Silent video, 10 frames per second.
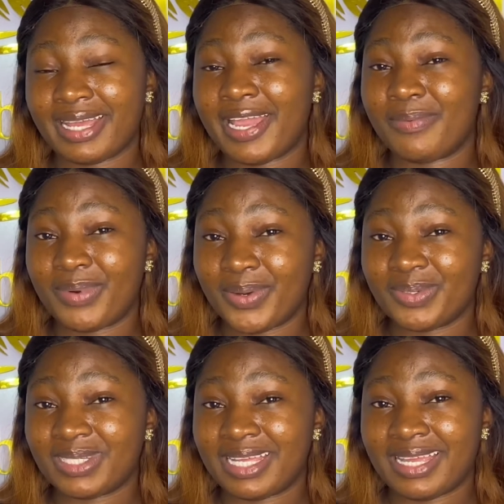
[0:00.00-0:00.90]
eyebrows
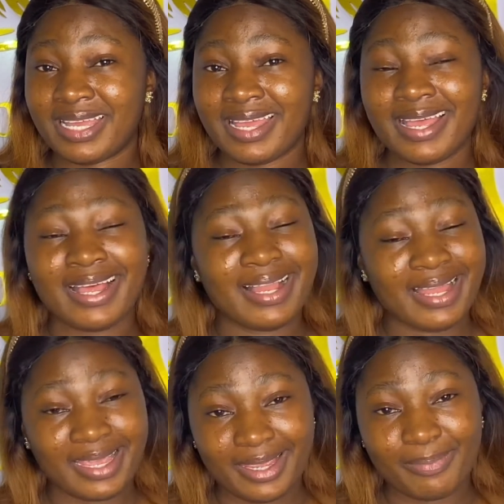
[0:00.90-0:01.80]

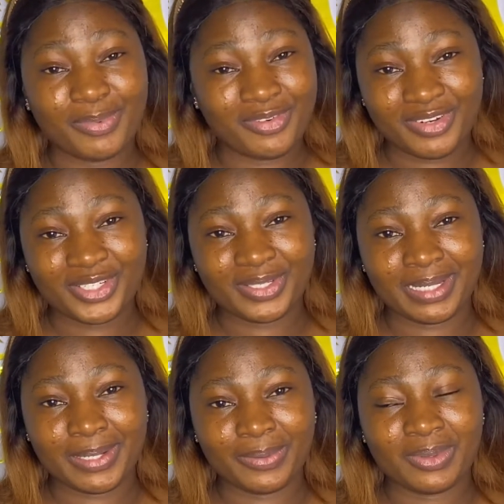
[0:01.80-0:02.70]
like a
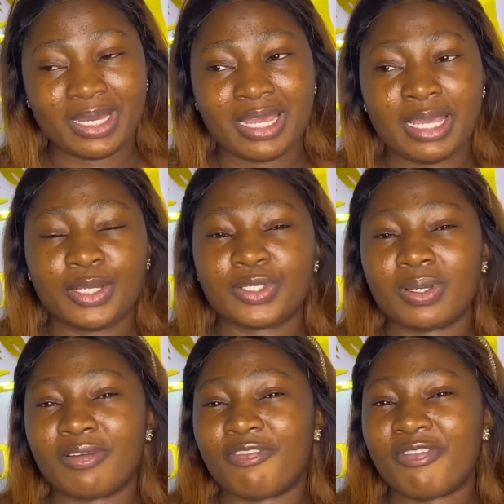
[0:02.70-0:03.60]
professional. So the
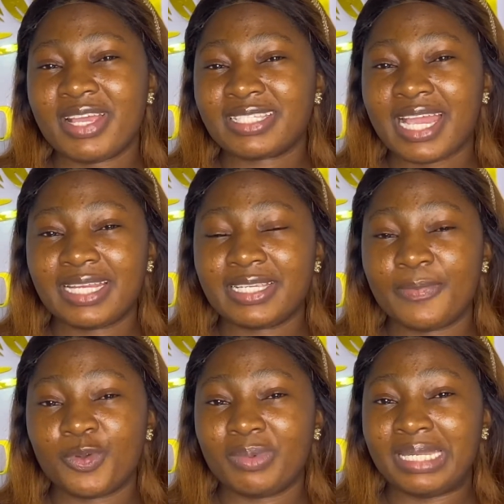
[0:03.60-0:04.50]
first item
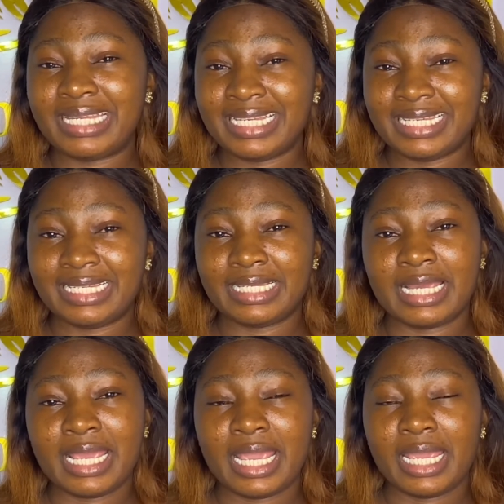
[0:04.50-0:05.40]
you'll be needing
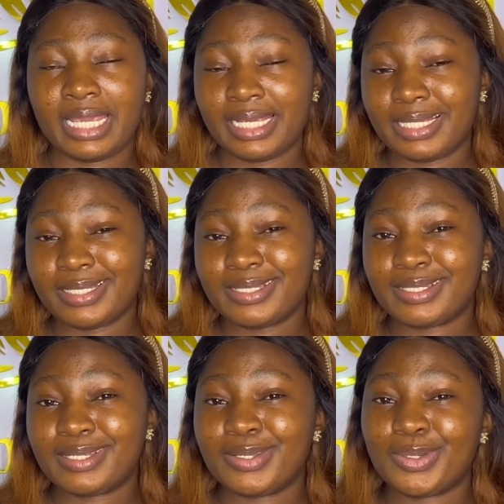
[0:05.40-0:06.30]

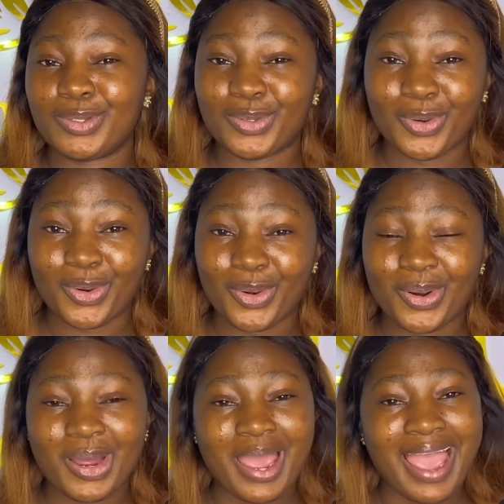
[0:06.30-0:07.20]
is your
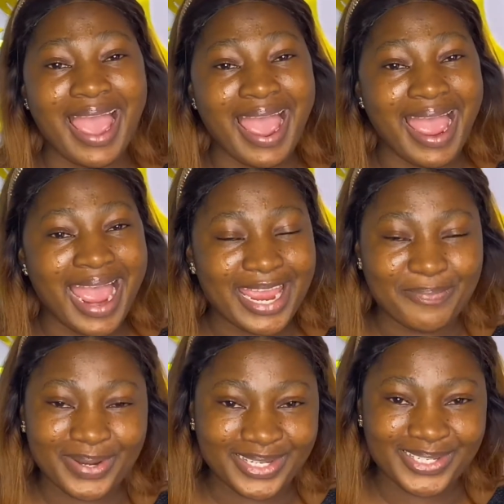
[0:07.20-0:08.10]
eye
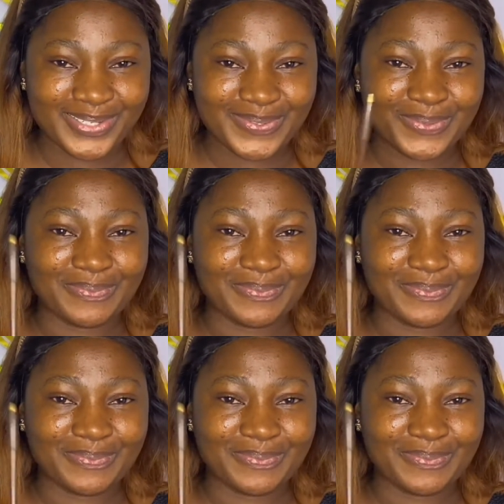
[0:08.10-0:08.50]
pencil,